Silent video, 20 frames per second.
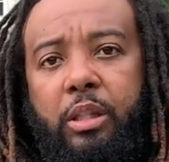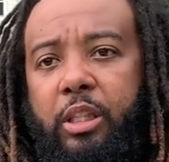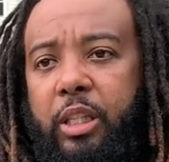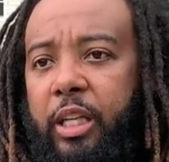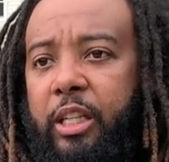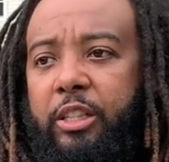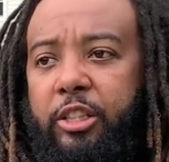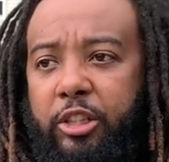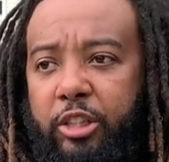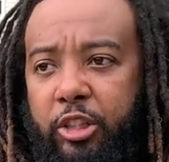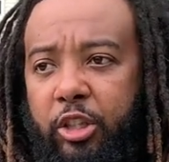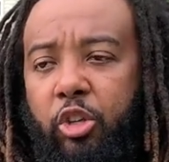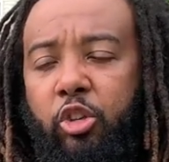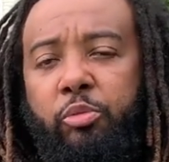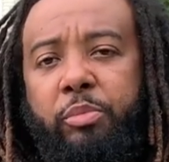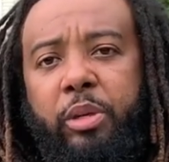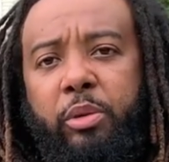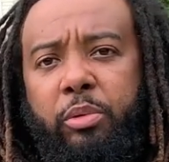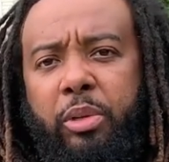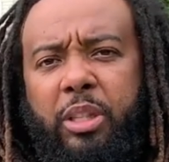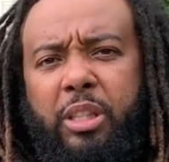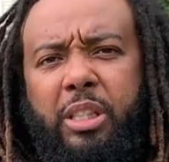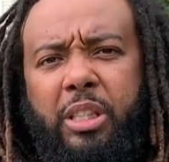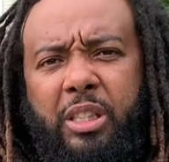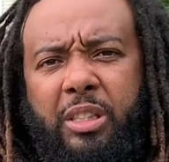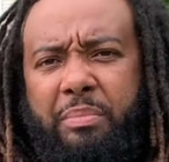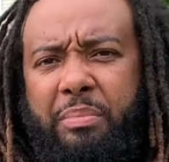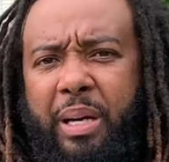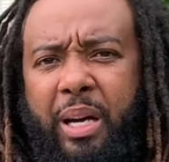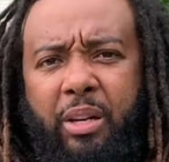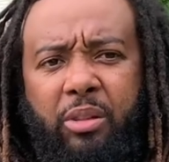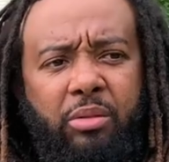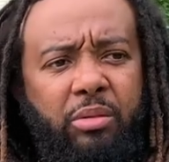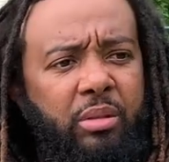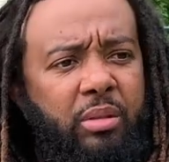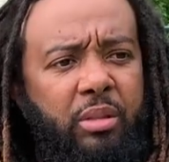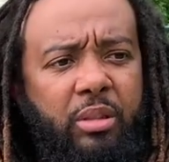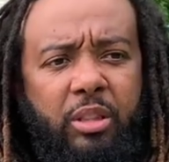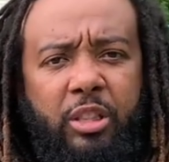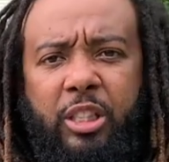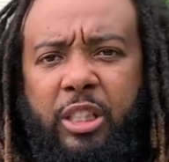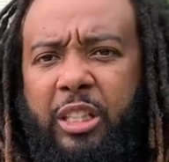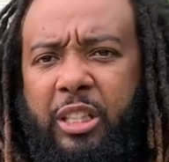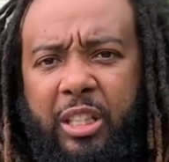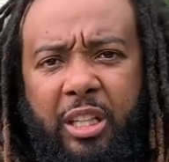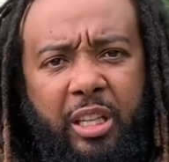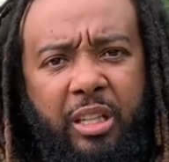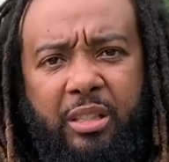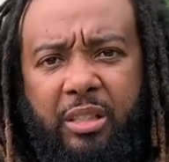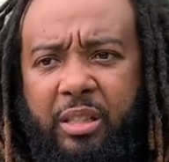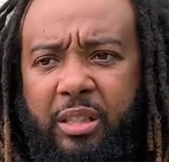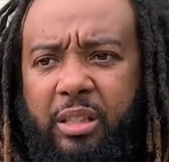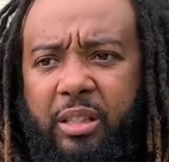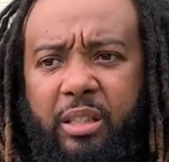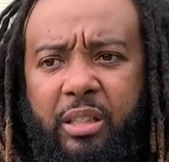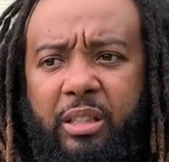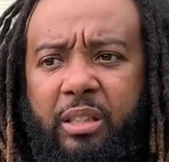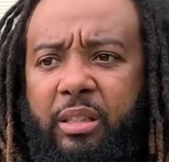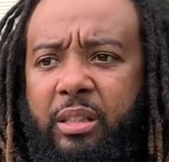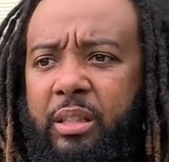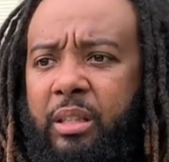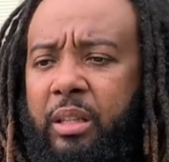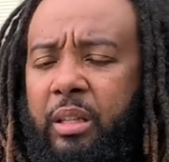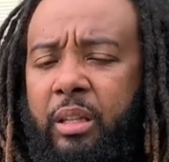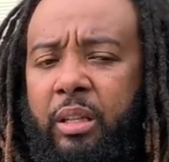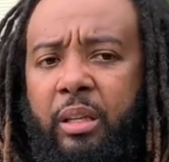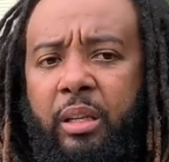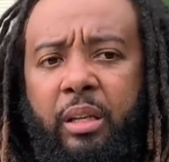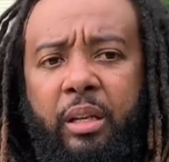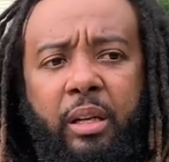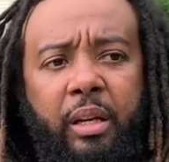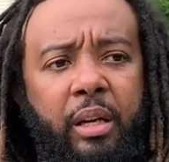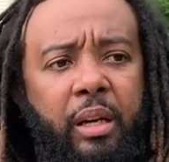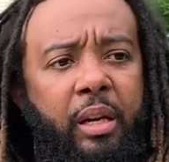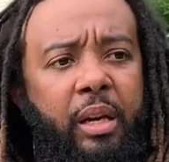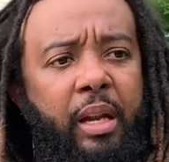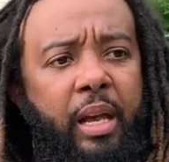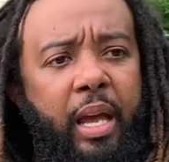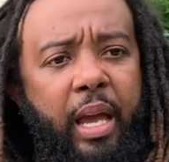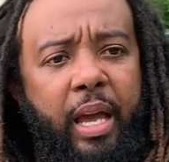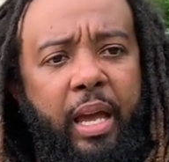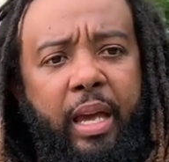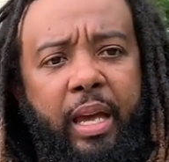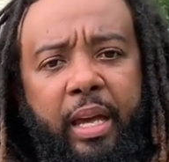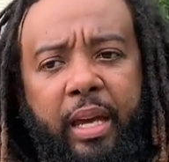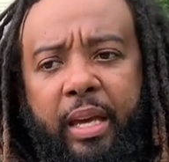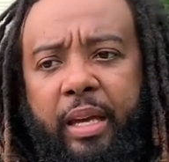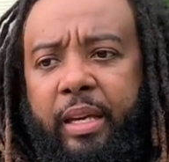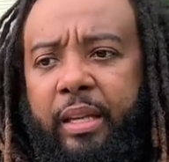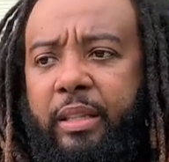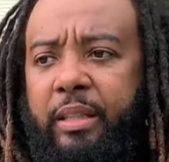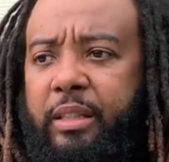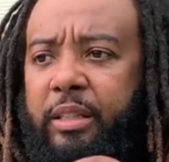showed me what she's about. She cuts good, and